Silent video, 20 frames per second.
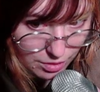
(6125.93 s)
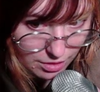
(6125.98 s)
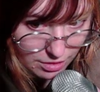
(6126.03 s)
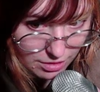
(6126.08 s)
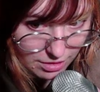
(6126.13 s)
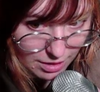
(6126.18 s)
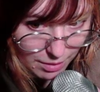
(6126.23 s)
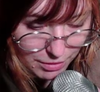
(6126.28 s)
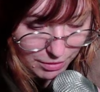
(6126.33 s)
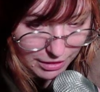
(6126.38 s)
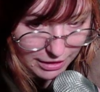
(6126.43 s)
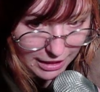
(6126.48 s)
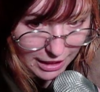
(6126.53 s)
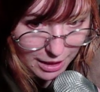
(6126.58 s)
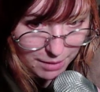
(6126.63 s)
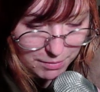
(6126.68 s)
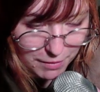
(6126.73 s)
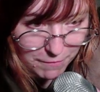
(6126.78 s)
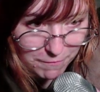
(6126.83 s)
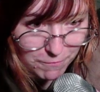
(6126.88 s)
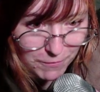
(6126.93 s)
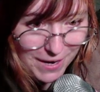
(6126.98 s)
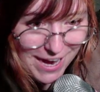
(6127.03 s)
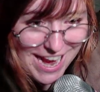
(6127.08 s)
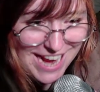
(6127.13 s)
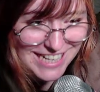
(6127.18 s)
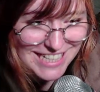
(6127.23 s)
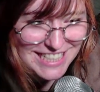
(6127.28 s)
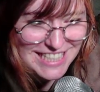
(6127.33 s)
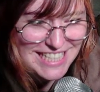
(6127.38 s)
Someone get him a
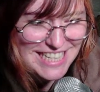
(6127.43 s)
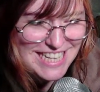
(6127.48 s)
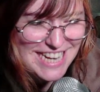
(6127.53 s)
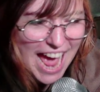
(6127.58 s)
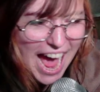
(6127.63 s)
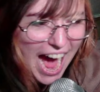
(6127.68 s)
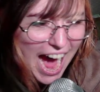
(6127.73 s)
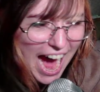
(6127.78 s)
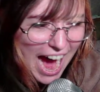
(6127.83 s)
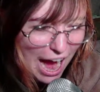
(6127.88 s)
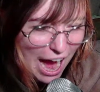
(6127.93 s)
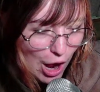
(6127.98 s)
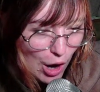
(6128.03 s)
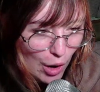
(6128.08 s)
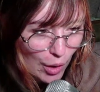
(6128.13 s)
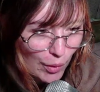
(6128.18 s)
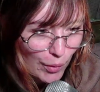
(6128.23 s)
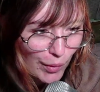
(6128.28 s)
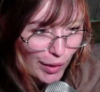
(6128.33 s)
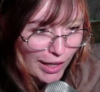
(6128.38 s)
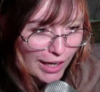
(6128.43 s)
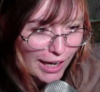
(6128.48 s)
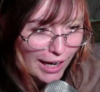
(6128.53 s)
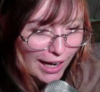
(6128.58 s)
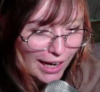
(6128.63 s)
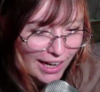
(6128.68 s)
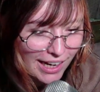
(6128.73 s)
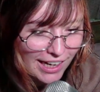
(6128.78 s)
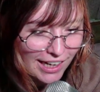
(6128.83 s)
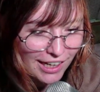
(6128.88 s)
friend now!
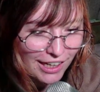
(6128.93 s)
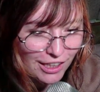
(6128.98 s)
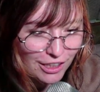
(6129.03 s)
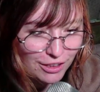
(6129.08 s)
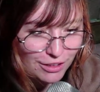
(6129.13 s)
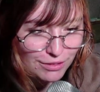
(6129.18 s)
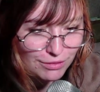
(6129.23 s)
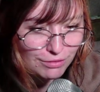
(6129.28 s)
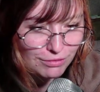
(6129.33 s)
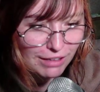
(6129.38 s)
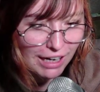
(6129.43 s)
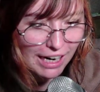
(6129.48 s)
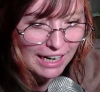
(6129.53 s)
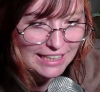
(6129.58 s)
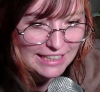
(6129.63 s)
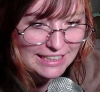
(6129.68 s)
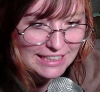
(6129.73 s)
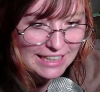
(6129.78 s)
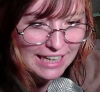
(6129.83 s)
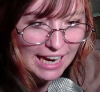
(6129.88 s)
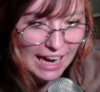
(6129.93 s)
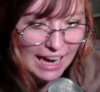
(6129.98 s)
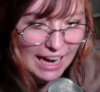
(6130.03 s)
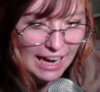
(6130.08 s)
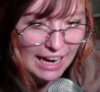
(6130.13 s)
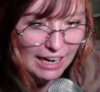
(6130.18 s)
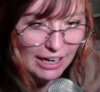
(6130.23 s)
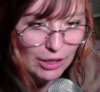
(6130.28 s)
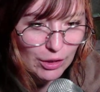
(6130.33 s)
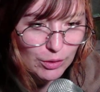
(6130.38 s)
Right
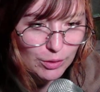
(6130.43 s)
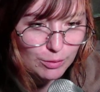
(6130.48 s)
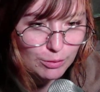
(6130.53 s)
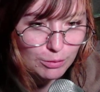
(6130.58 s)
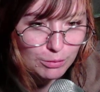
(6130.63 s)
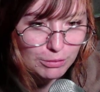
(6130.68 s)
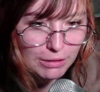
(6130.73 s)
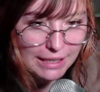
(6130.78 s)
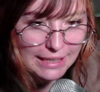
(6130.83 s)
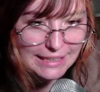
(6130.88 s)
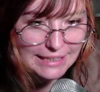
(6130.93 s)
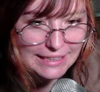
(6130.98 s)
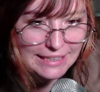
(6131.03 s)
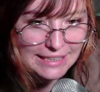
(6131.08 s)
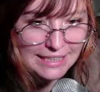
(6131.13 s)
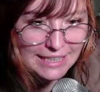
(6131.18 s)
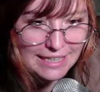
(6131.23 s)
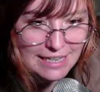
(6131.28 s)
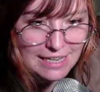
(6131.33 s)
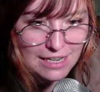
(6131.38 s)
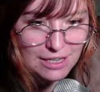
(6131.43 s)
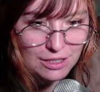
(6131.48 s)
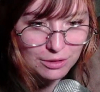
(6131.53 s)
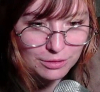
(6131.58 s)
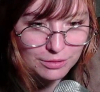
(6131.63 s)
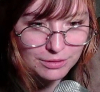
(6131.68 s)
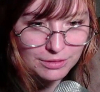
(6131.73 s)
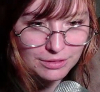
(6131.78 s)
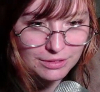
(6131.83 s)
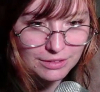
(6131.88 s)
now! Right now!
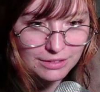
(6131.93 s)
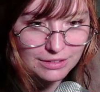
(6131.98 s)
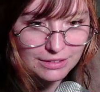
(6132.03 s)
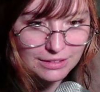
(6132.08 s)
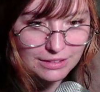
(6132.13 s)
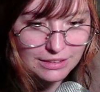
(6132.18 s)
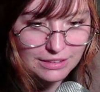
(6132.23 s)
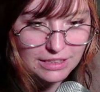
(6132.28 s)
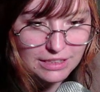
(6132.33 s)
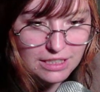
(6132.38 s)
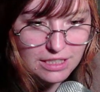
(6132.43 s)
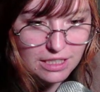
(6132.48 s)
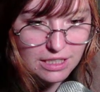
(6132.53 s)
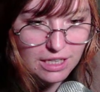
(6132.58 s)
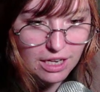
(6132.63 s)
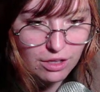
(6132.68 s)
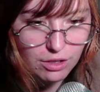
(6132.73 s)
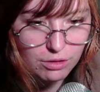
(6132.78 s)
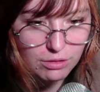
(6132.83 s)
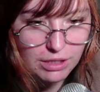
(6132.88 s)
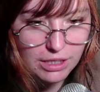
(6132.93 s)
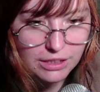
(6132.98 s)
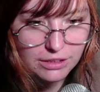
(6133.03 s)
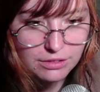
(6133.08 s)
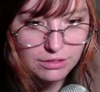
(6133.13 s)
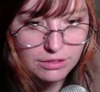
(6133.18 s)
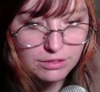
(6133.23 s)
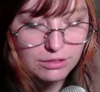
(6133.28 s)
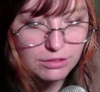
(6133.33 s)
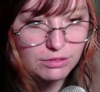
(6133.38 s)
There's another one
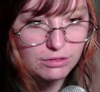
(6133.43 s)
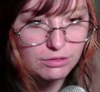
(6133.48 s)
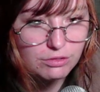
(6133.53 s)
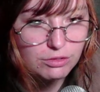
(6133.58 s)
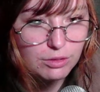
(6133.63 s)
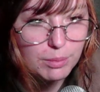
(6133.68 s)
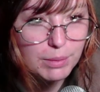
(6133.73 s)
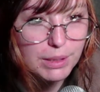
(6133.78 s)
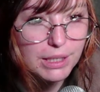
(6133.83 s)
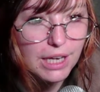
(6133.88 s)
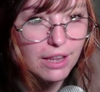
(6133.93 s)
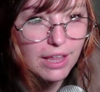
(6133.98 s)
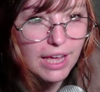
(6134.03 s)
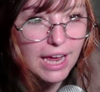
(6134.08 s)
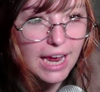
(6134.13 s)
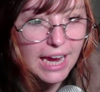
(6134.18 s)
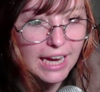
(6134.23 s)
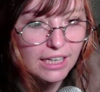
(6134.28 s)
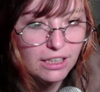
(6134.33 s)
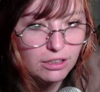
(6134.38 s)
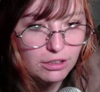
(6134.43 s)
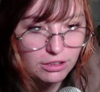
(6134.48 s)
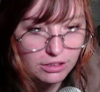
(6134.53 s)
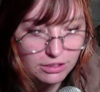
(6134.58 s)
from another angle.